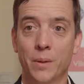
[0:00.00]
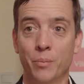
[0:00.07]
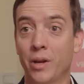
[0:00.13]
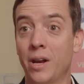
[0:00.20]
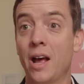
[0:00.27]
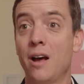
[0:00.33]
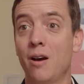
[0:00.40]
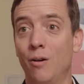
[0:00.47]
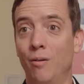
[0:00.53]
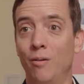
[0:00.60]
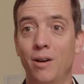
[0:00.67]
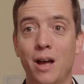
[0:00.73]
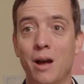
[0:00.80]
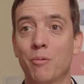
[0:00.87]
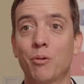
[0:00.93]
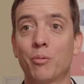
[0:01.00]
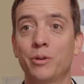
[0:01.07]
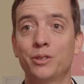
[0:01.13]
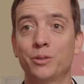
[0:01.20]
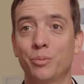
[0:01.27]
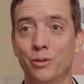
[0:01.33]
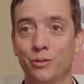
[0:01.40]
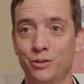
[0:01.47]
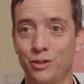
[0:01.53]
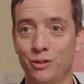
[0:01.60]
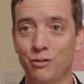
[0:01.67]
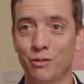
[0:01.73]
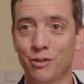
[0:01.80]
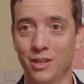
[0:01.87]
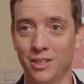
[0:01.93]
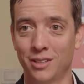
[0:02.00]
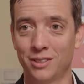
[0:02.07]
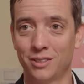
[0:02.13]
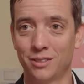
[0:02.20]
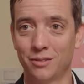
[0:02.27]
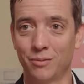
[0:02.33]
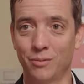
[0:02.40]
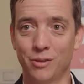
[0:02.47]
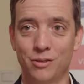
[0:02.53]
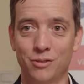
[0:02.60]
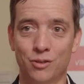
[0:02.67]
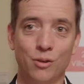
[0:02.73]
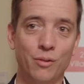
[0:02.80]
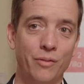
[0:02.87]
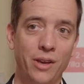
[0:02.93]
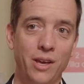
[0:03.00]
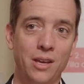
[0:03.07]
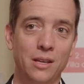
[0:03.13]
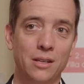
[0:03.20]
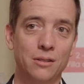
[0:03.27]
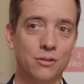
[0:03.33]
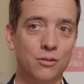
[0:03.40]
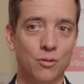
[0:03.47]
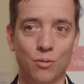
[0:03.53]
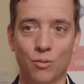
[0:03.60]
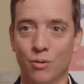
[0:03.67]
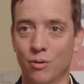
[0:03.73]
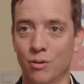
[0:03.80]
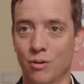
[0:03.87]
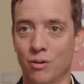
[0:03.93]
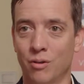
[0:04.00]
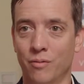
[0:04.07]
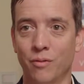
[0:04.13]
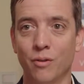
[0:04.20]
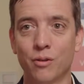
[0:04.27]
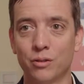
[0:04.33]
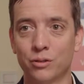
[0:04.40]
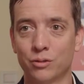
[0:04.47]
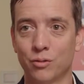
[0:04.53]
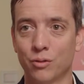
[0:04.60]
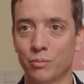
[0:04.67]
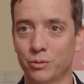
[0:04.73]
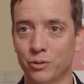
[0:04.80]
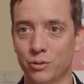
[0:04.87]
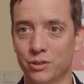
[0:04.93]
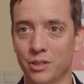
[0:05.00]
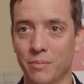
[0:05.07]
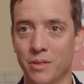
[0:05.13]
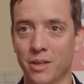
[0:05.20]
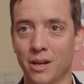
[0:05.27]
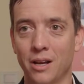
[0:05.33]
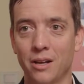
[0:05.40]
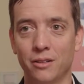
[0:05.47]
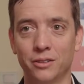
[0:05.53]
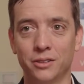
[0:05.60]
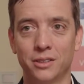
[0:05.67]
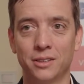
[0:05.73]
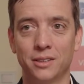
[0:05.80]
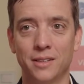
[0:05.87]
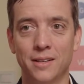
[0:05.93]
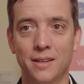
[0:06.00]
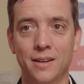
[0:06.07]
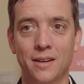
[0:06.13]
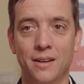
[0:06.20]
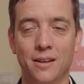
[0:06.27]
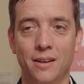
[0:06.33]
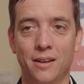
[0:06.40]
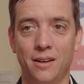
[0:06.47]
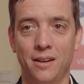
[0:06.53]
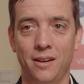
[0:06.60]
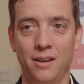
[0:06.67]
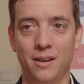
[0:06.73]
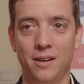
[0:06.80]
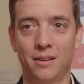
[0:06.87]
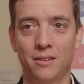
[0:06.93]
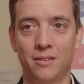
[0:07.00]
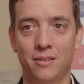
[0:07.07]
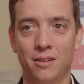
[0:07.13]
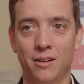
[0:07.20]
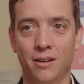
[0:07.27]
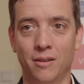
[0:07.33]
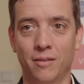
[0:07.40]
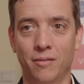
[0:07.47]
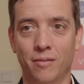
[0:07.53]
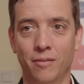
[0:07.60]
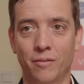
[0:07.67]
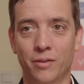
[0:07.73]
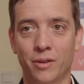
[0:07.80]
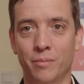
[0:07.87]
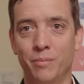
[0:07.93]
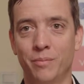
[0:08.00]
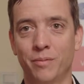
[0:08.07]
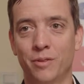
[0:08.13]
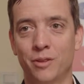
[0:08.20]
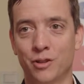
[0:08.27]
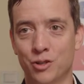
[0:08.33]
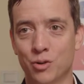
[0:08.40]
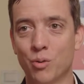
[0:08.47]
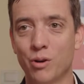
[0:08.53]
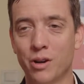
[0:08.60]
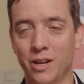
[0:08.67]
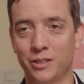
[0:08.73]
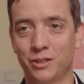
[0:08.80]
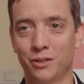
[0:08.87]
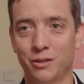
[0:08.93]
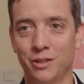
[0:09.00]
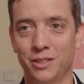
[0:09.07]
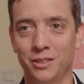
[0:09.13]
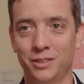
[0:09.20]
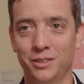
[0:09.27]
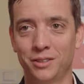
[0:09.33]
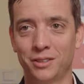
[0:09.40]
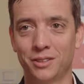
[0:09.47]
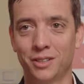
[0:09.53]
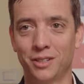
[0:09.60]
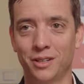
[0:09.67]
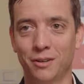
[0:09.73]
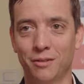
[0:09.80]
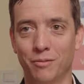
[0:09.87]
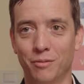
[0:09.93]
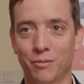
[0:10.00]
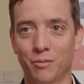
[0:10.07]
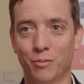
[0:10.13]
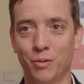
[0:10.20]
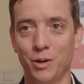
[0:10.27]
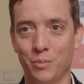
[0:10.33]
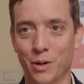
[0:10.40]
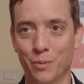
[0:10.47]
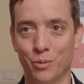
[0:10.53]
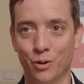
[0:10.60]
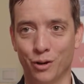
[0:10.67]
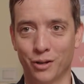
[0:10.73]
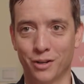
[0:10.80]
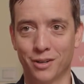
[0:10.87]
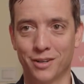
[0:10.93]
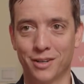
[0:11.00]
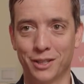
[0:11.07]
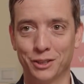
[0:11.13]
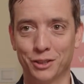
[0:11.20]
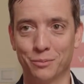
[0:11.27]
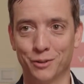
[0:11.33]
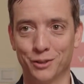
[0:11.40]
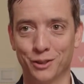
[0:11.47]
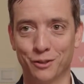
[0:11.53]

but how? How are we supposed to do this? With surveys or focus groups or something else? And the short answer is, read my book, Customers